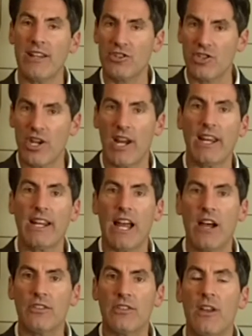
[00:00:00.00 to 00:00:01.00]
Check it
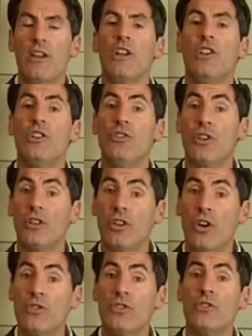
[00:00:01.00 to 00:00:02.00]
out. You can
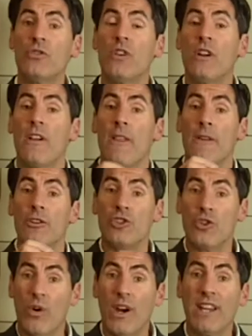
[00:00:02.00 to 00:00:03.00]
go to
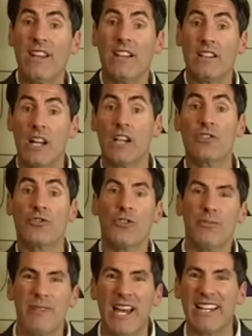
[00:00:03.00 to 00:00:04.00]

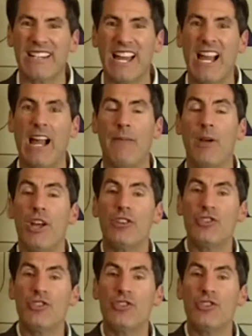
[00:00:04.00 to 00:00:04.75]
joinluxgroup.com,